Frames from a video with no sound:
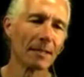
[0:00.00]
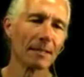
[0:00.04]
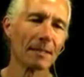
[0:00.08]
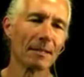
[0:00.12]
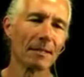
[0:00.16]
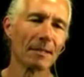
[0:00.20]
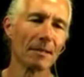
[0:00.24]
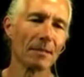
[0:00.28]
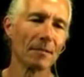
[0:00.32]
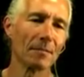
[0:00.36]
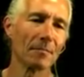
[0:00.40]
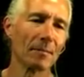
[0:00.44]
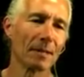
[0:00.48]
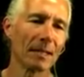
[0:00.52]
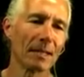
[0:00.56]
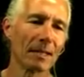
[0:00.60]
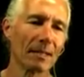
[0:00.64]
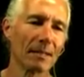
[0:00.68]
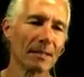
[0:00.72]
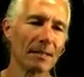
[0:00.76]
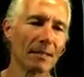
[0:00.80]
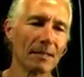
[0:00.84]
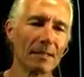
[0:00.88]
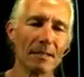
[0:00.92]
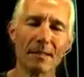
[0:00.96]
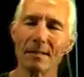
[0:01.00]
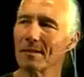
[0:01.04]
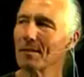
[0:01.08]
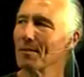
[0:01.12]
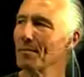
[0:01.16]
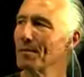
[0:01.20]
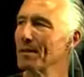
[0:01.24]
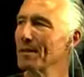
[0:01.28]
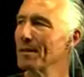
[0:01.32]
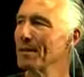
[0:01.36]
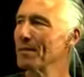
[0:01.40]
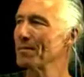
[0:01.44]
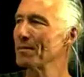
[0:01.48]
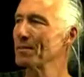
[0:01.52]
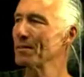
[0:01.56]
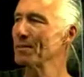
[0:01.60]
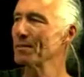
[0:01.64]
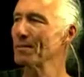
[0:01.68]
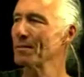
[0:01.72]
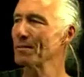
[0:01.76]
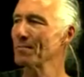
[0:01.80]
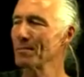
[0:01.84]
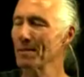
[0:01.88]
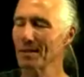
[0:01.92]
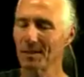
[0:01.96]
to make it so we don't have to
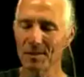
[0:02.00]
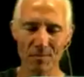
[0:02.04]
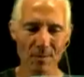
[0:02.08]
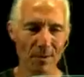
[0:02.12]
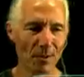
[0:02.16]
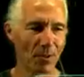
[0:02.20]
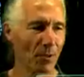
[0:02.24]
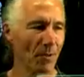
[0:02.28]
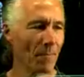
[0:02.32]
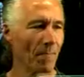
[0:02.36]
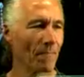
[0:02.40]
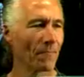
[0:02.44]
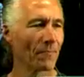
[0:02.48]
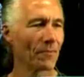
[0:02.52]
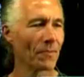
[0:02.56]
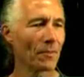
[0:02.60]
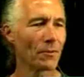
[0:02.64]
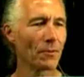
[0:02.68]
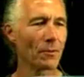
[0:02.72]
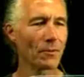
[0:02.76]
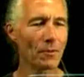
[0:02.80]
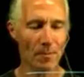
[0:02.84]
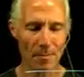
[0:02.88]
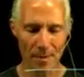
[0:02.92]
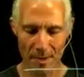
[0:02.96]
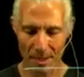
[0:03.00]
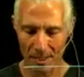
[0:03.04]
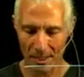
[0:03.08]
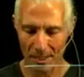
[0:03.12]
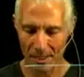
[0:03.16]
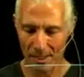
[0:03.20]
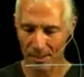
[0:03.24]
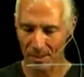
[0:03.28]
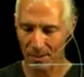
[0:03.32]
sort of mess with 3rd dimension.